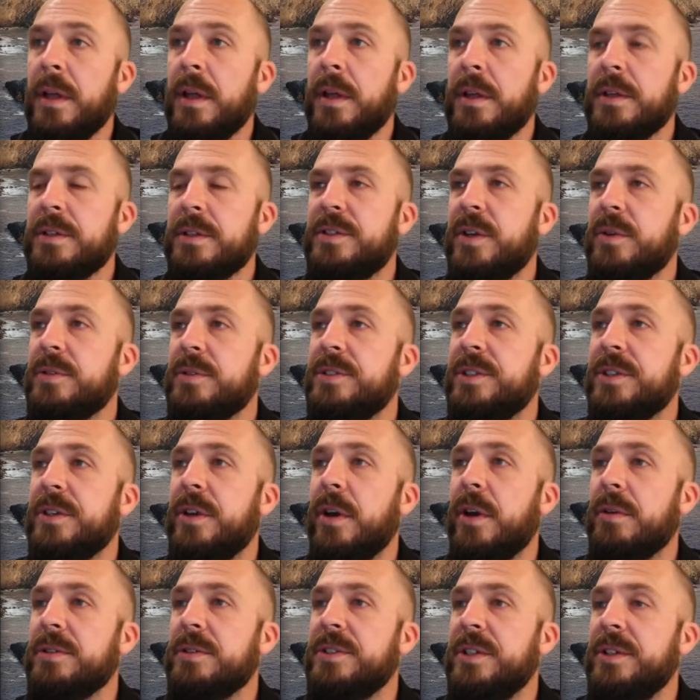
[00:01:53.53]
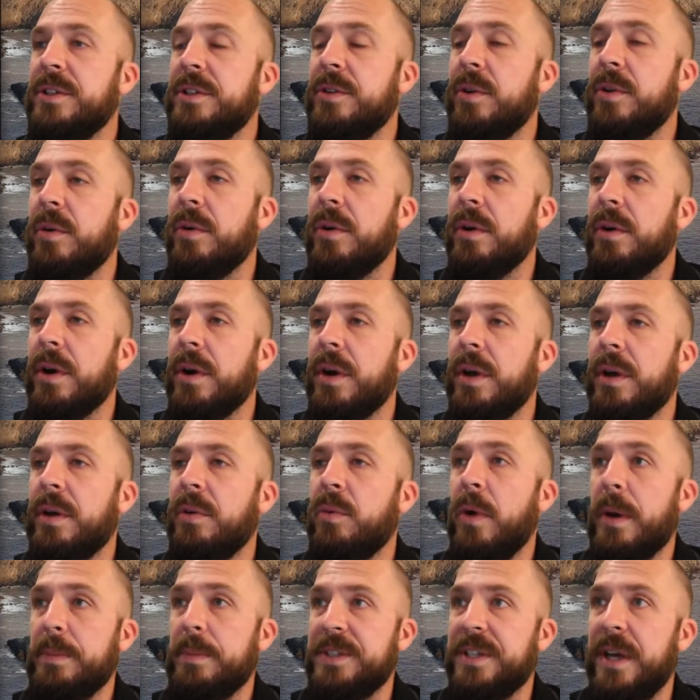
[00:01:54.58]
So to go to your
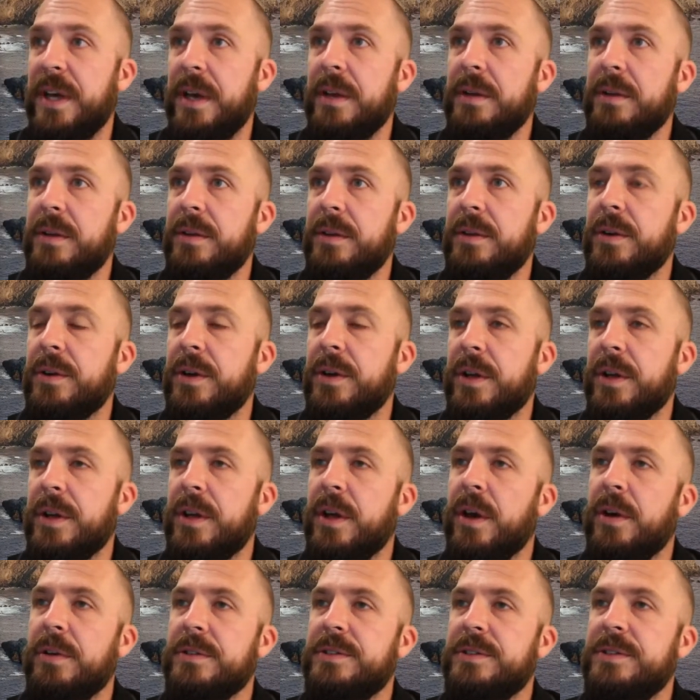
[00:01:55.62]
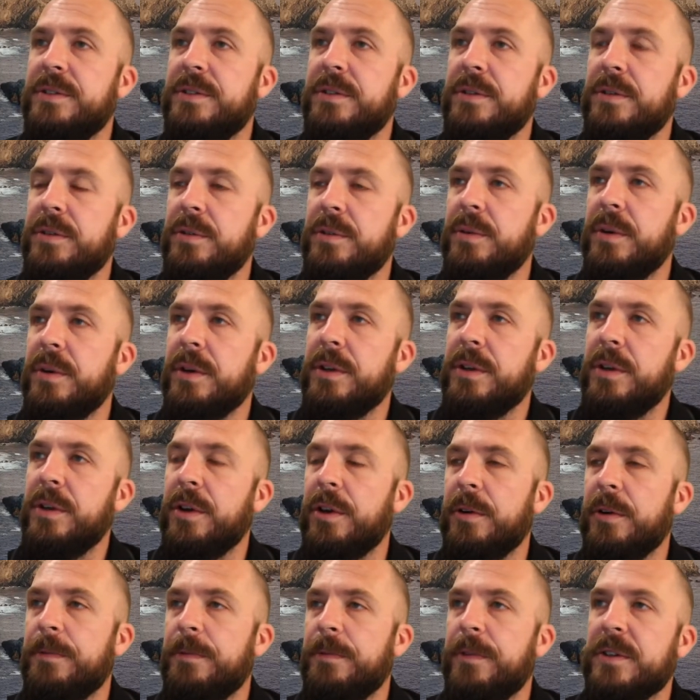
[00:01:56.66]
website, you're going to go to
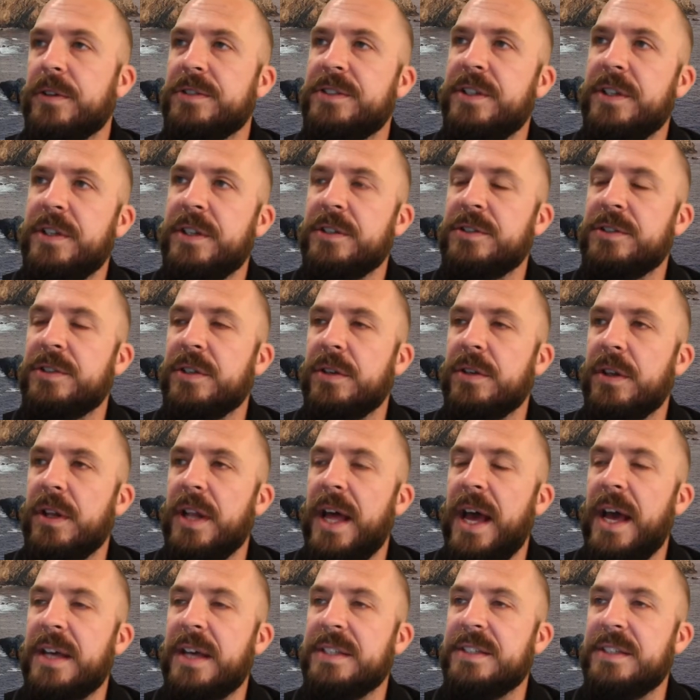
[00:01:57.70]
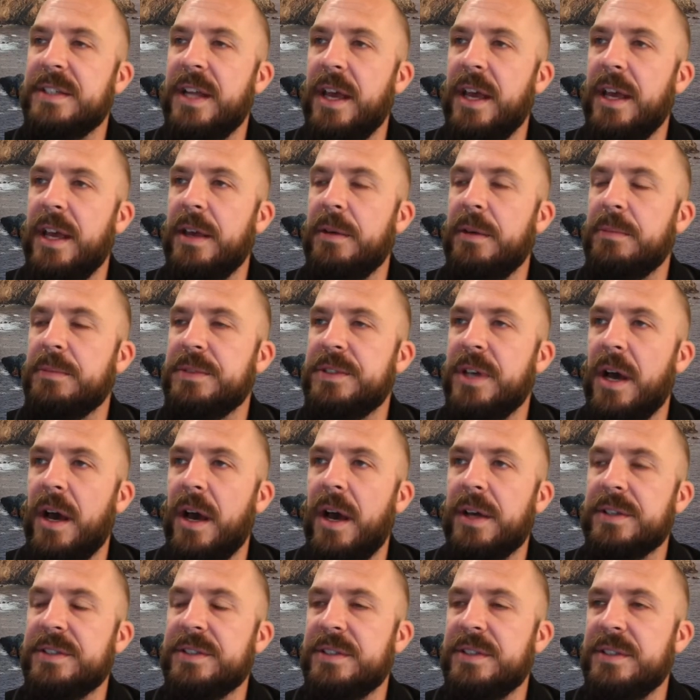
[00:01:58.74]
your first initial last
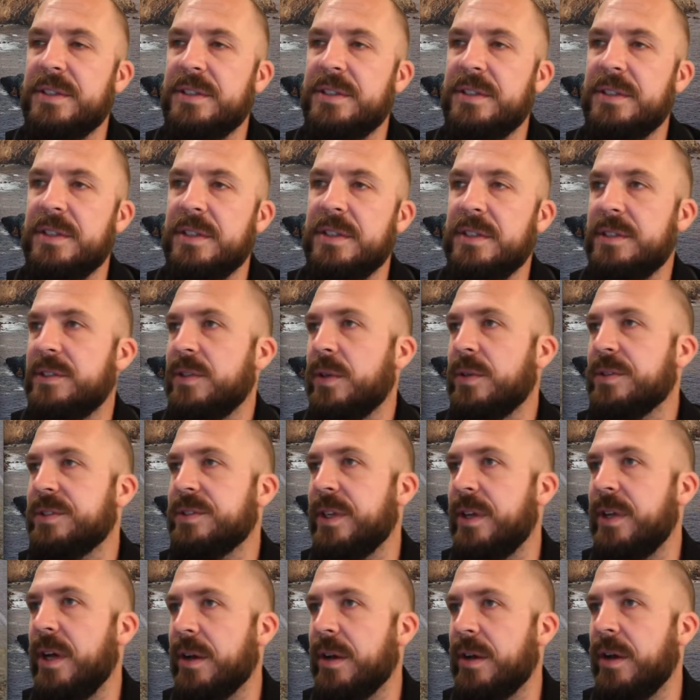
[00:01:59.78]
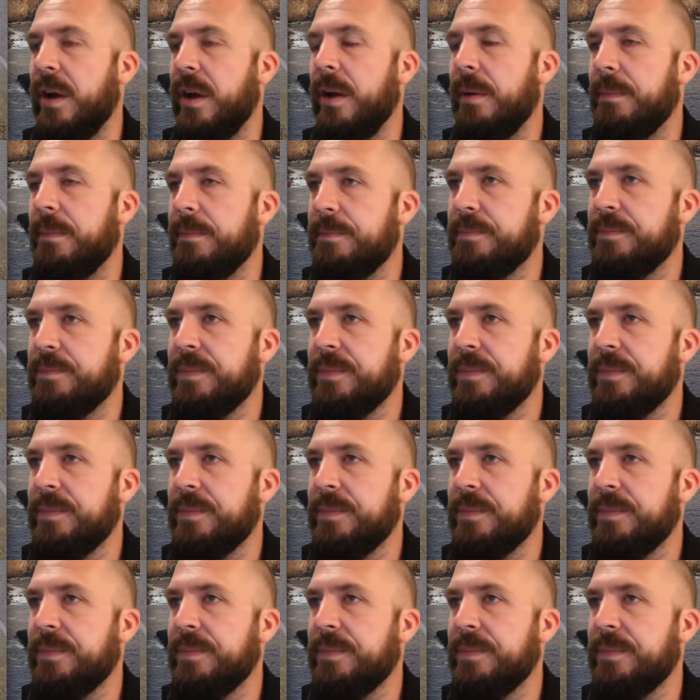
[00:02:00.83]
name.cctulsa.com.